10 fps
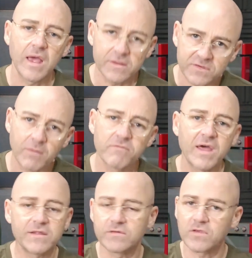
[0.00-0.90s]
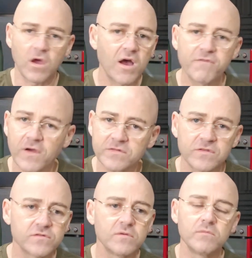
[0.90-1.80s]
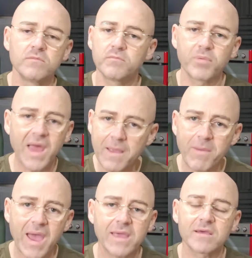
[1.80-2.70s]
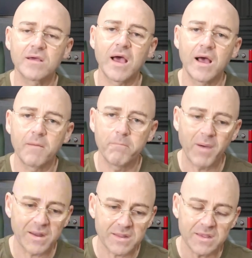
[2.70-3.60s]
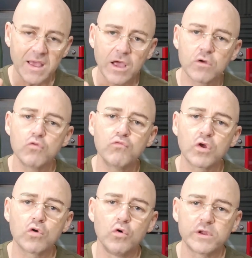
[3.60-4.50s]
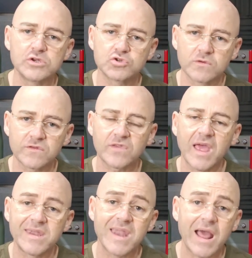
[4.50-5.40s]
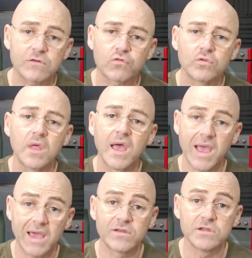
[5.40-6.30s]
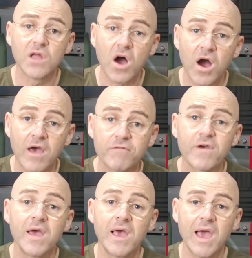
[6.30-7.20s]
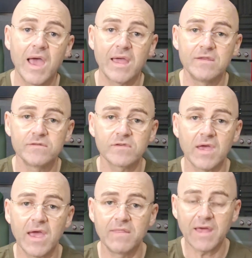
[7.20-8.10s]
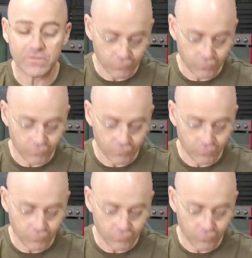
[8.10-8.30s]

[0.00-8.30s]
some of that is hi-fi system playback, but a good recording should sound natural and alive, and that's